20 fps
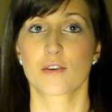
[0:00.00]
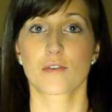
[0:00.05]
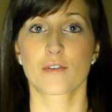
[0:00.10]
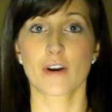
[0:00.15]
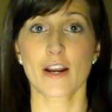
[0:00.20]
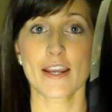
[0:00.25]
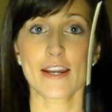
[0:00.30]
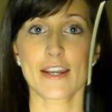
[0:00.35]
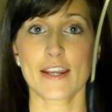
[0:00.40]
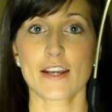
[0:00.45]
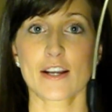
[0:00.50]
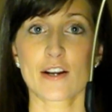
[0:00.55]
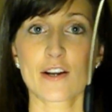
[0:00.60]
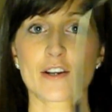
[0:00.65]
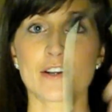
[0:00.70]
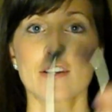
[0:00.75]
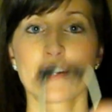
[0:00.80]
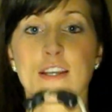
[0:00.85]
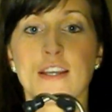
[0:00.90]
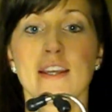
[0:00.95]
right
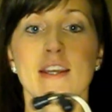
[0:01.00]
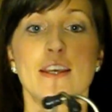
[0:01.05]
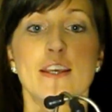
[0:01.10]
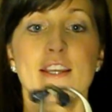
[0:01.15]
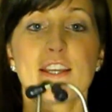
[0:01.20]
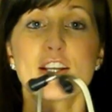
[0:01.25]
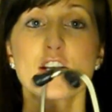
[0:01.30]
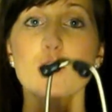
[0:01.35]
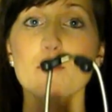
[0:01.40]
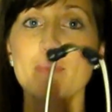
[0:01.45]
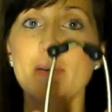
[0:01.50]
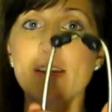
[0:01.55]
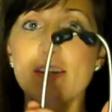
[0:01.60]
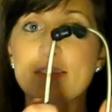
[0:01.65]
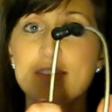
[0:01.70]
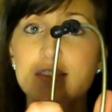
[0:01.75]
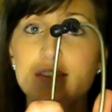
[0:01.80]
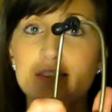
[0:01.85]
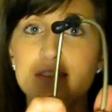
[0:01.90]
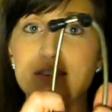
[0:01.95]
here,
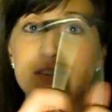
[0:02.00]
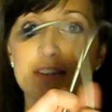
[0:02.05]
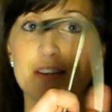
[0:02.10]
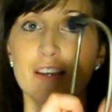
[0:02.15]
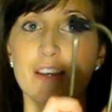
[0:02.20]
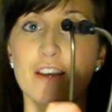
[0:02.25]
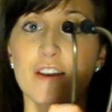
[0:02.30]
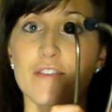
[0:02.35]
earpieces,